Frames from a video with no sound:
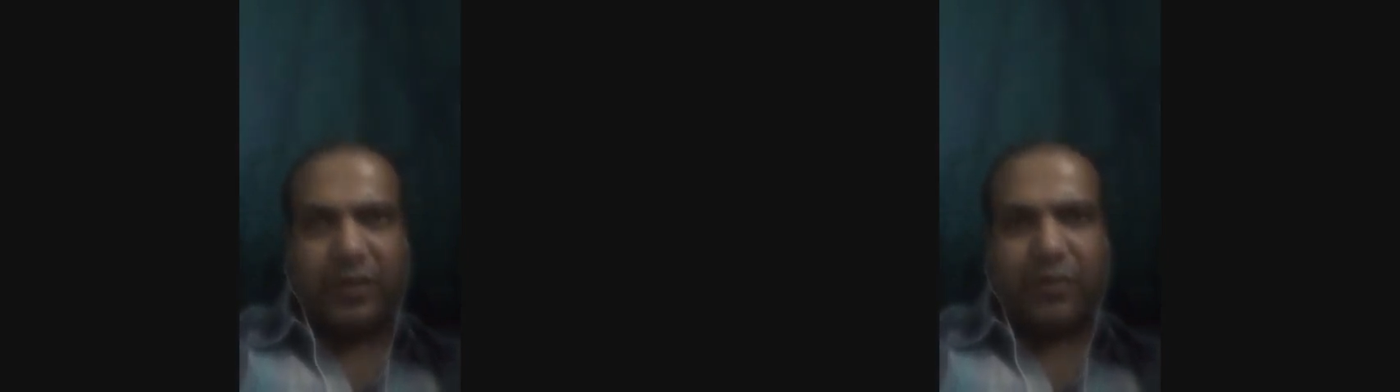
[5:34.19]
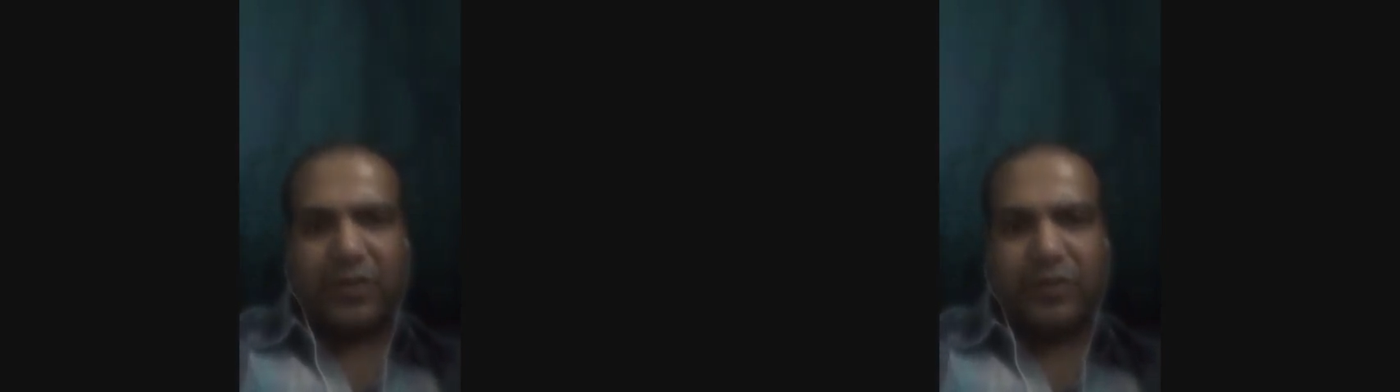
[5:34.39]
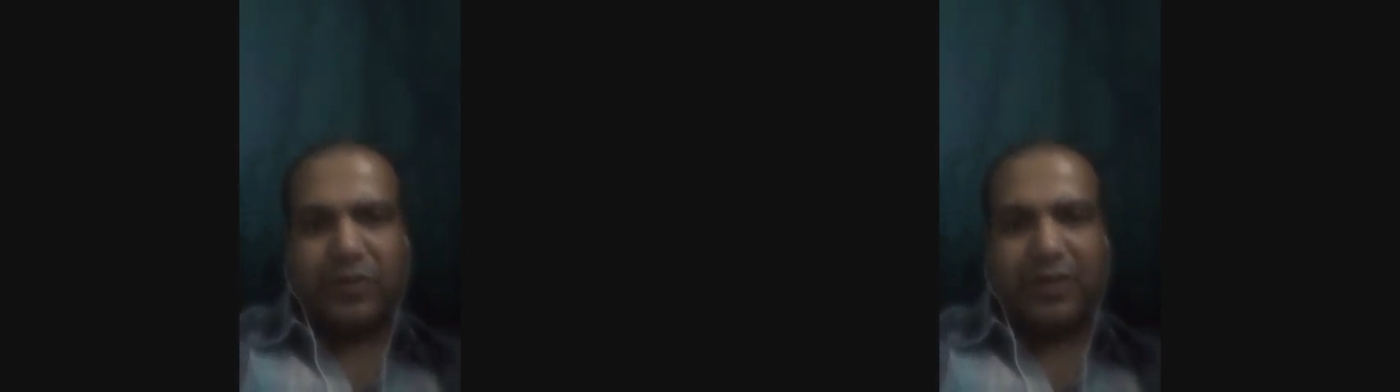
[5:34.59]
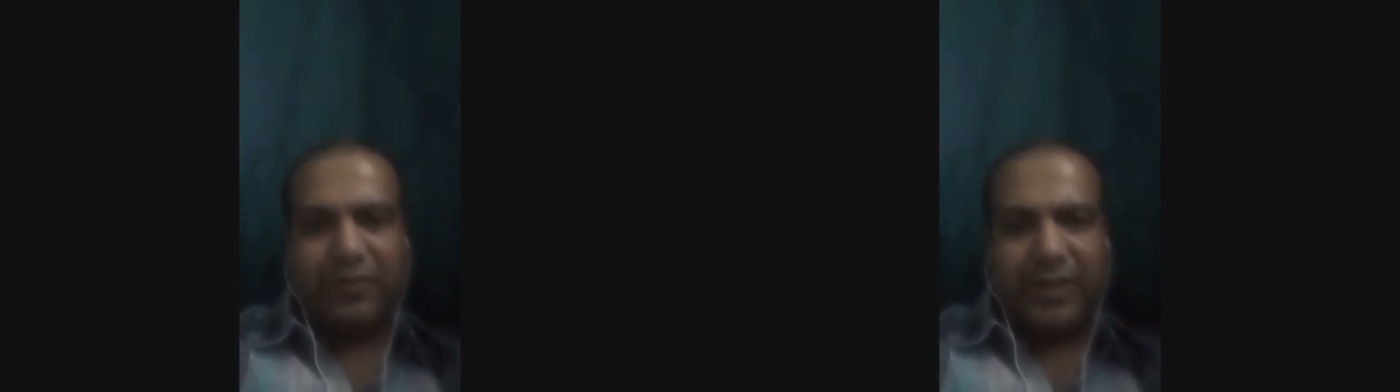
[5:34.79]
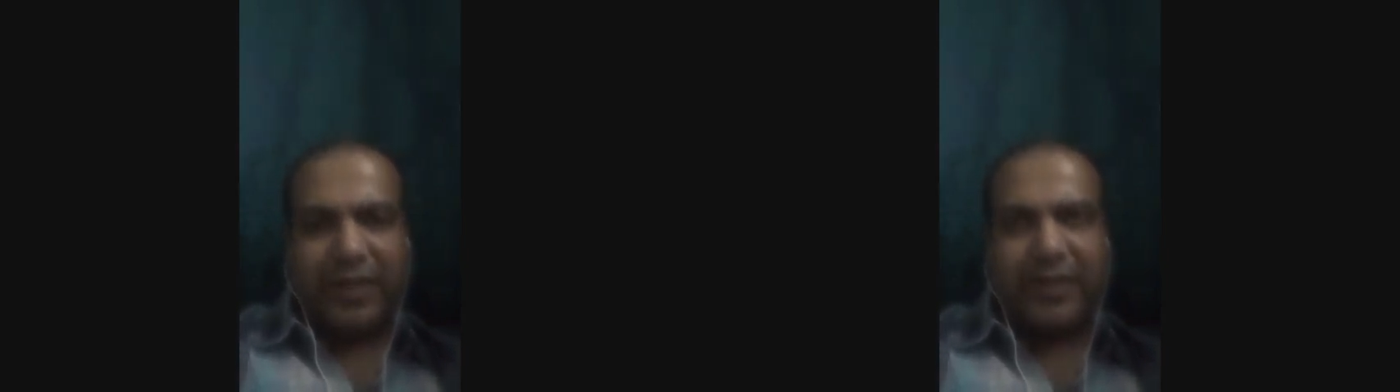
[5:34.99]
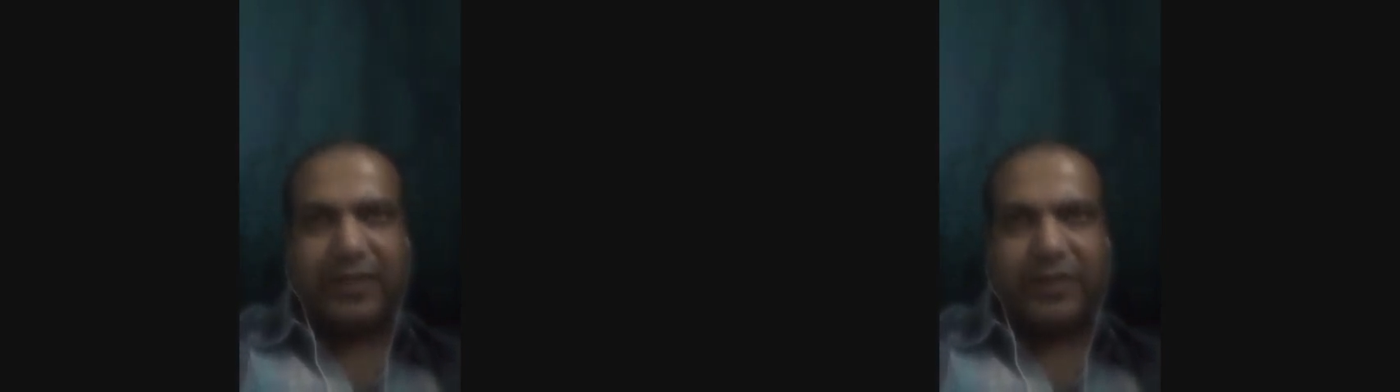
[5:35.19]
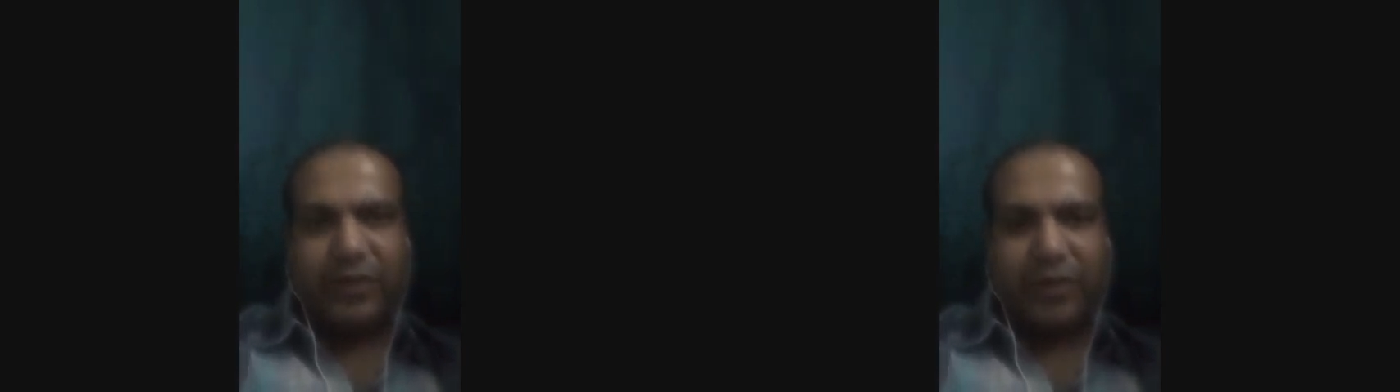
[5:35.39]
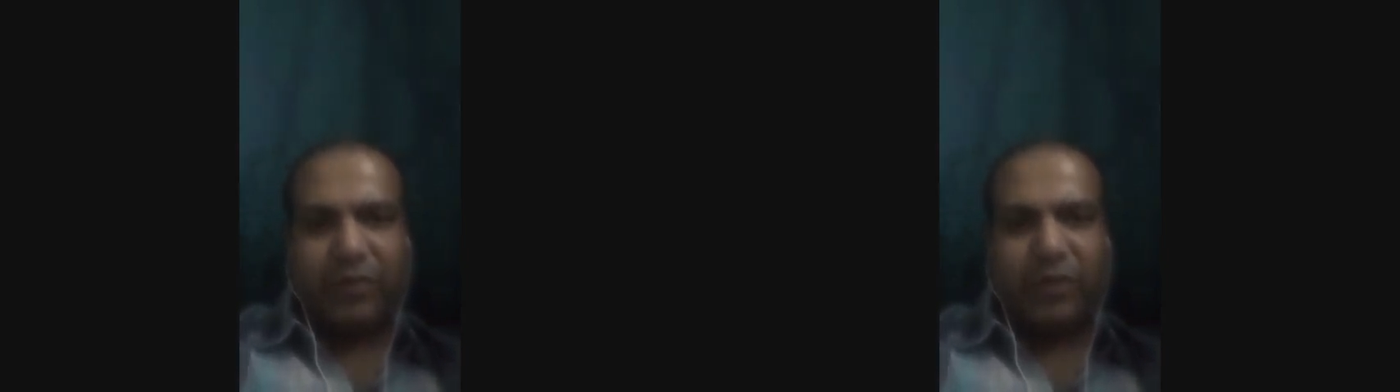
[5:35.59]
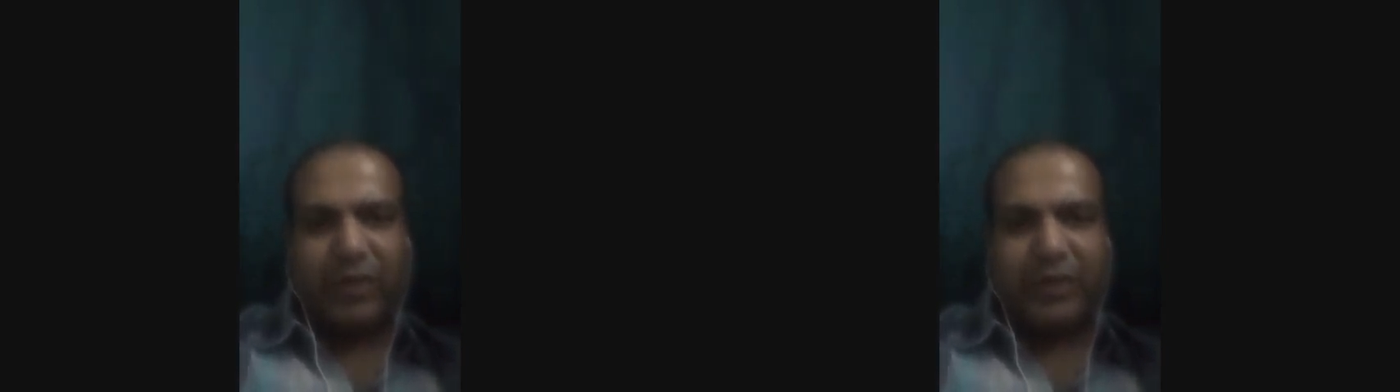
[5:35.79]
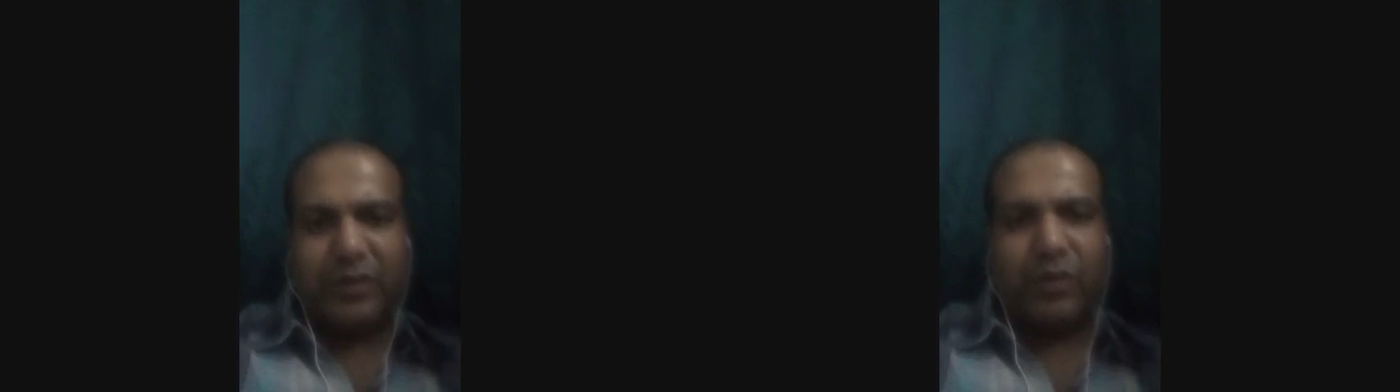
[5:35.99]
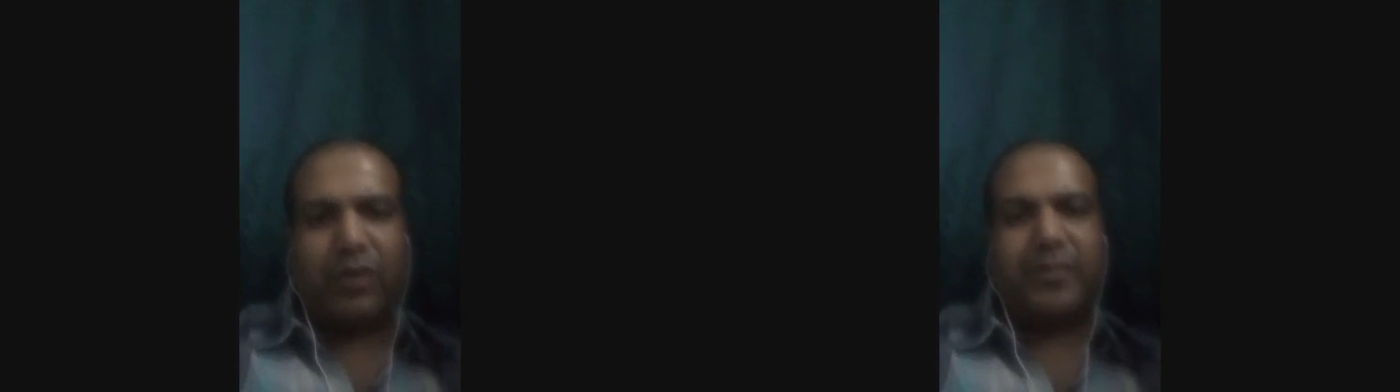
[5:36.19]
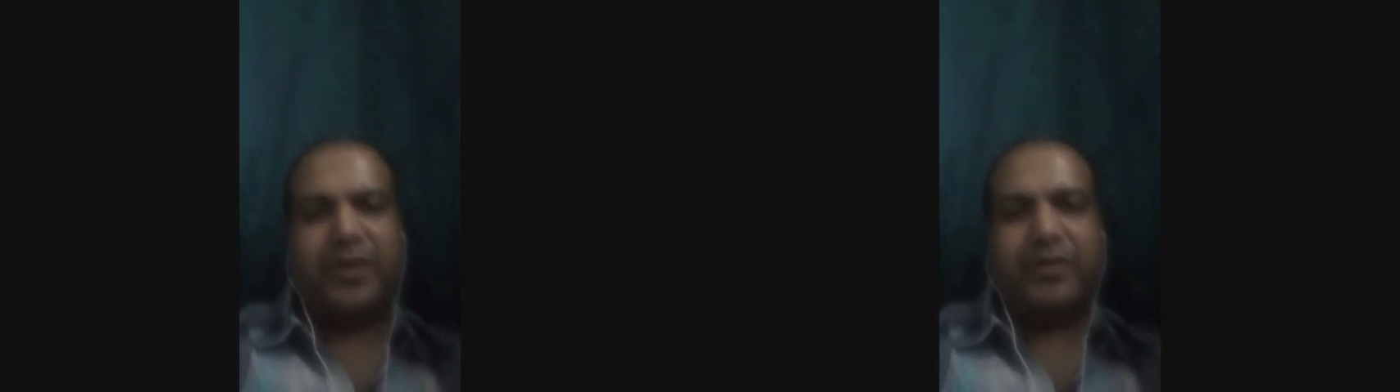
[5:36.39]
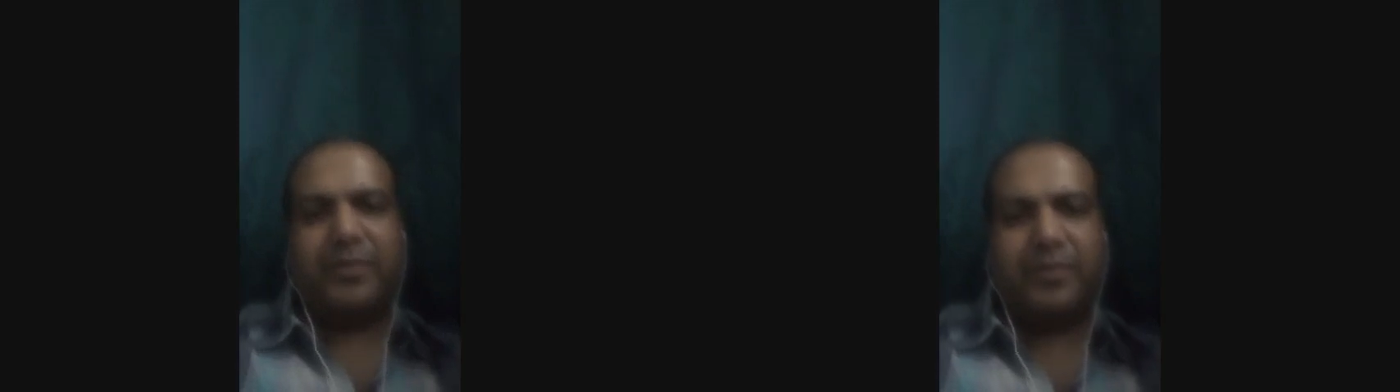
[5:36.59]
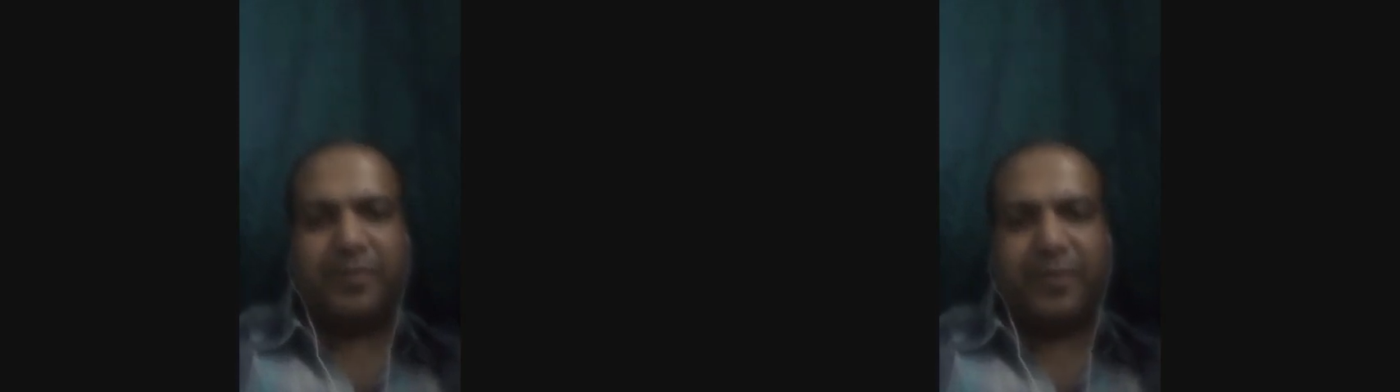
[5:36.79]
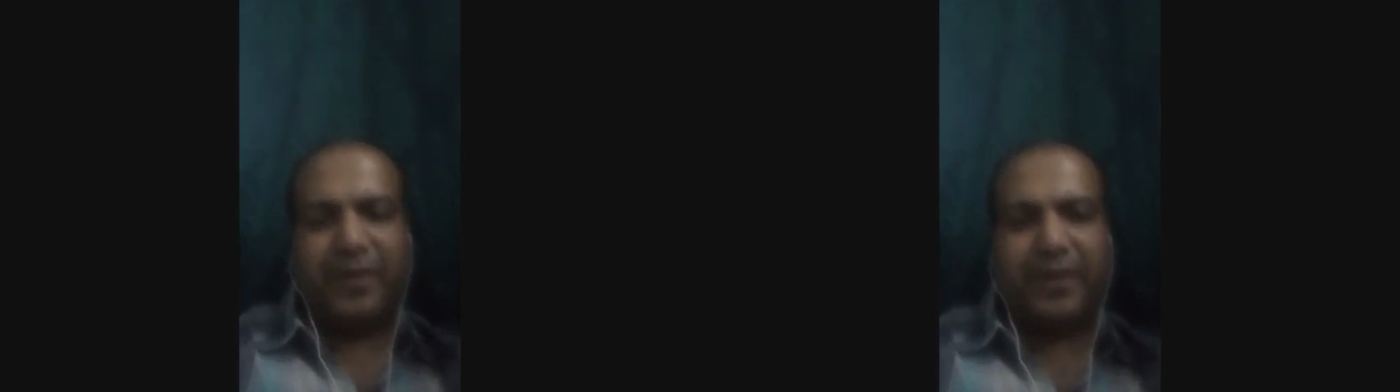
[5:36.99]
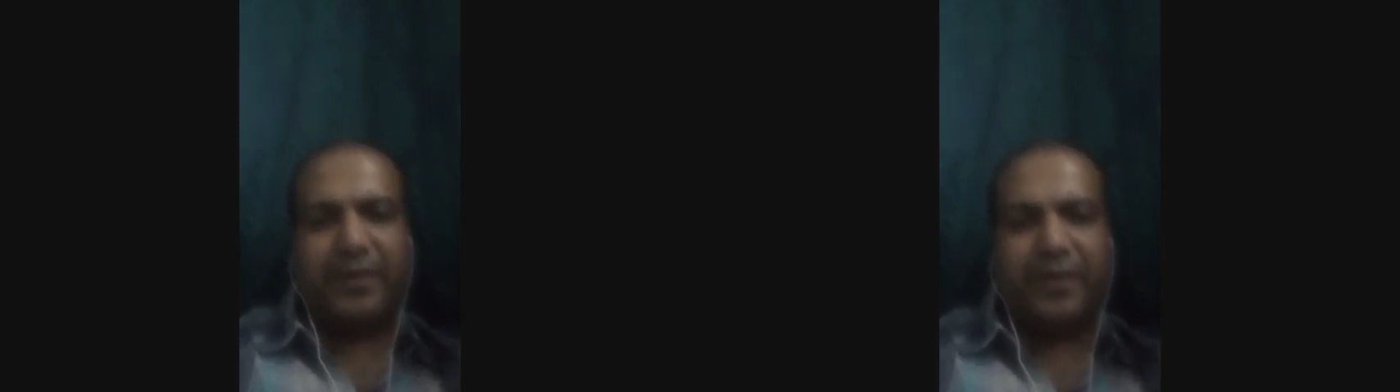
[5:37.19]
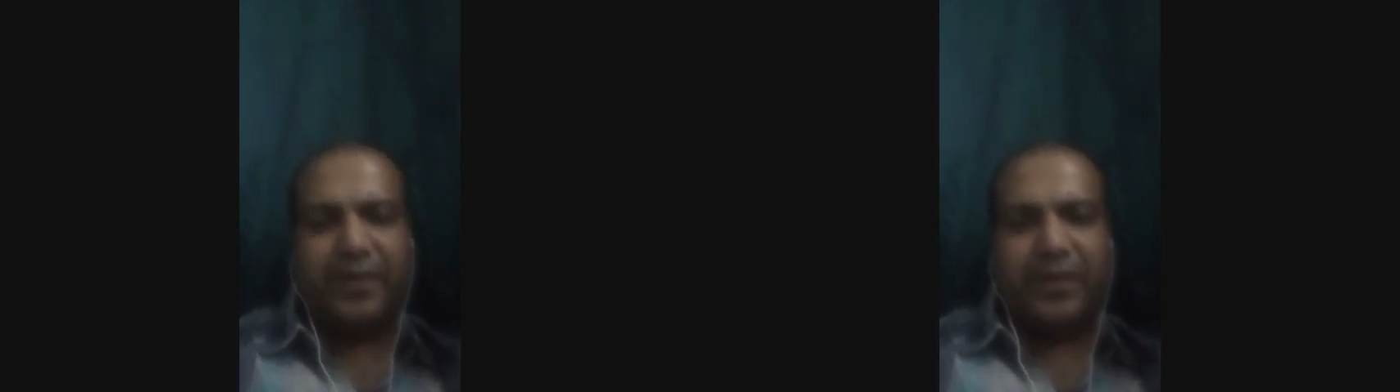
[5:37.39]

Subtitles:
Now, once you have the idea, then you have to write the copy, right?